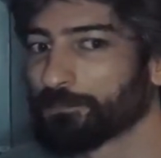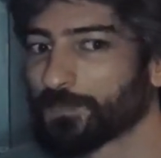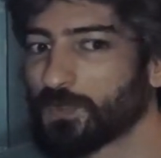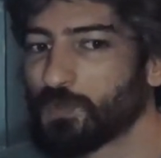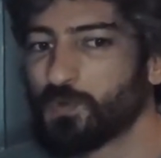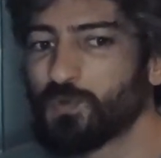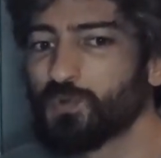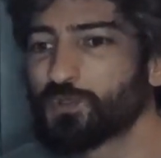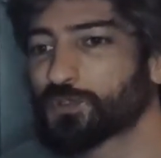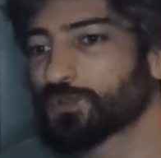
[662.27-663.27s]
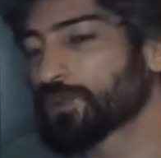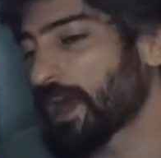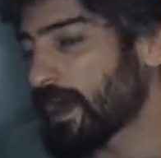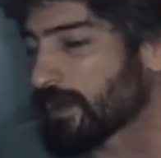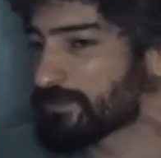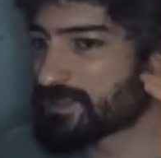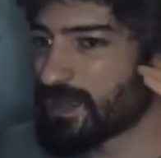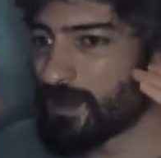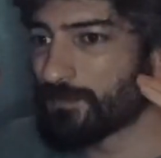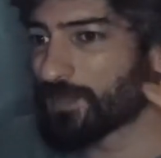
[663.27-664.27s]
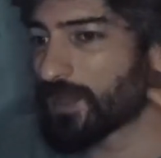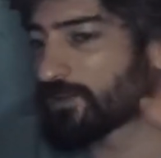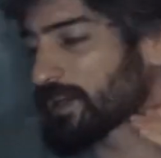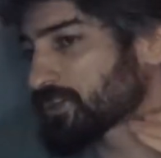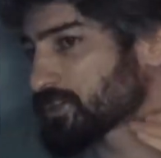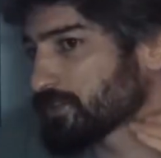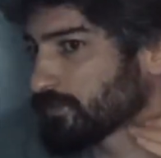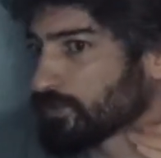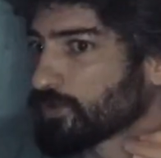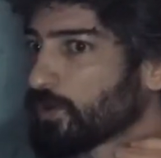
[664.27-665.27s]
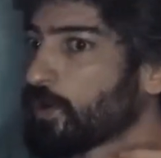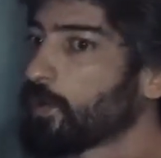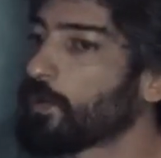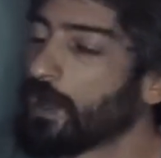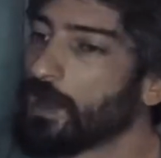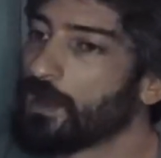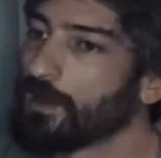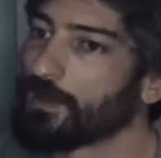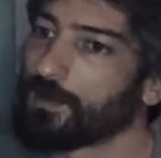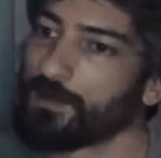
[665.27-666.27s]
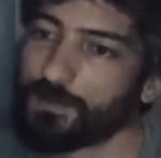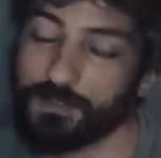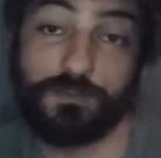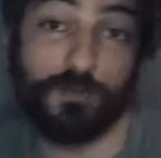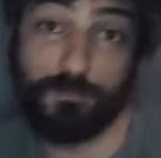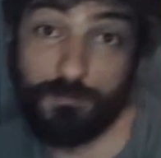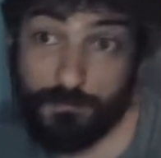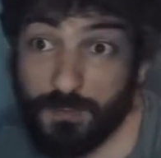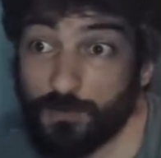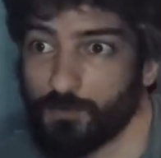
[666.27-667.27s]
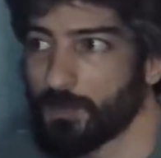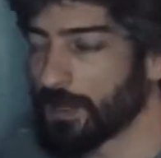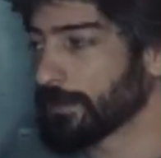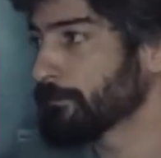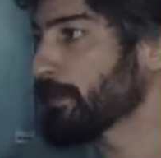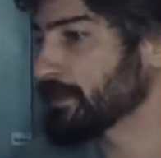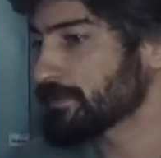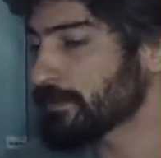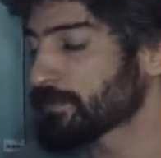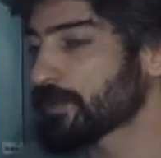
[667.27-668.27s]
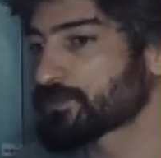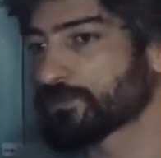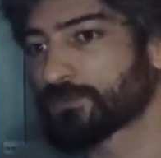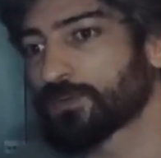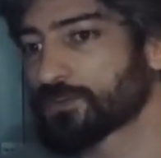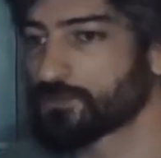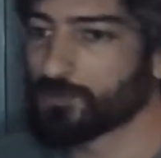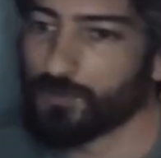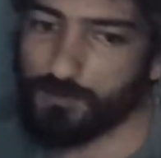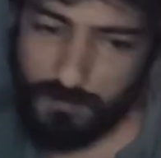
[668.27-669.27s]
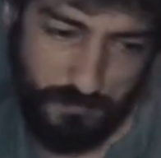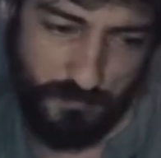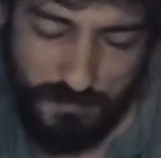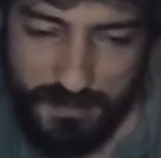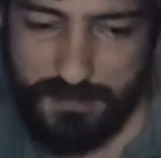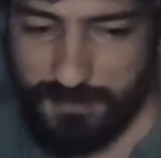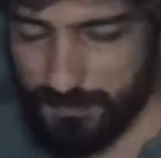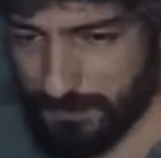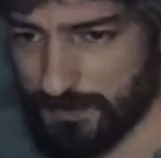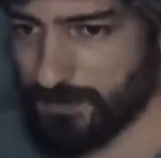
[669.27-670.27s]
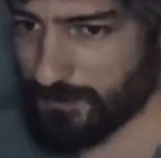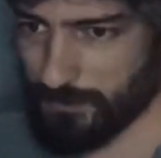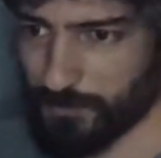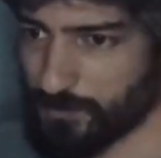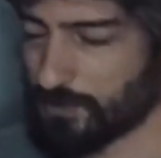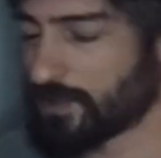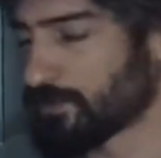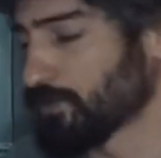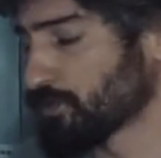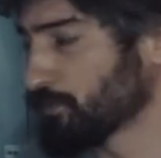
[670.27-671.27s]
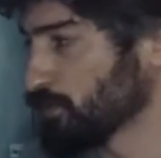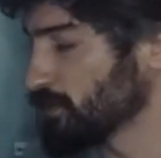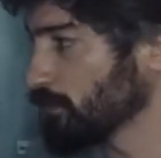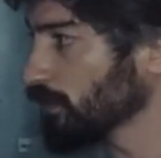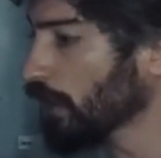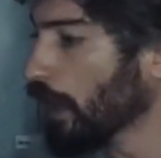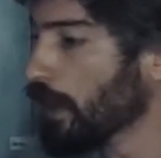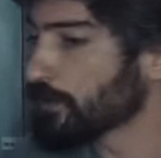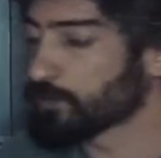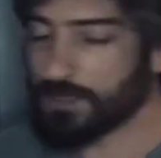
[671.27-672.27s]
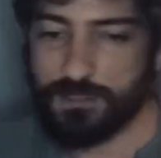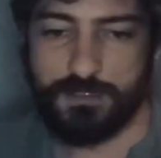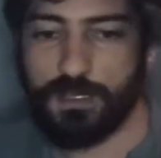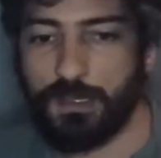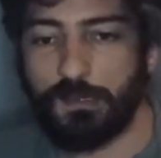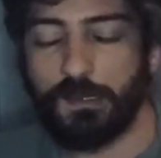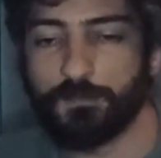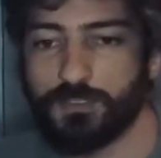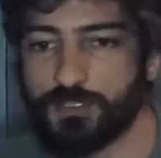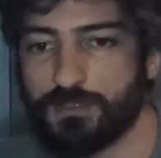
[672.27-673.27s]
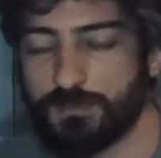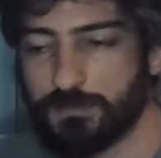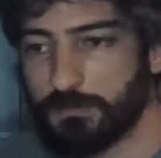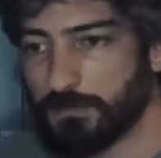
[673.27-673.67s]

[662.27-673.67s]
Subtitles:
you should have some direction to go in your mind. But sometimes, of course, you don't. This is also possible. You can say, I mean, just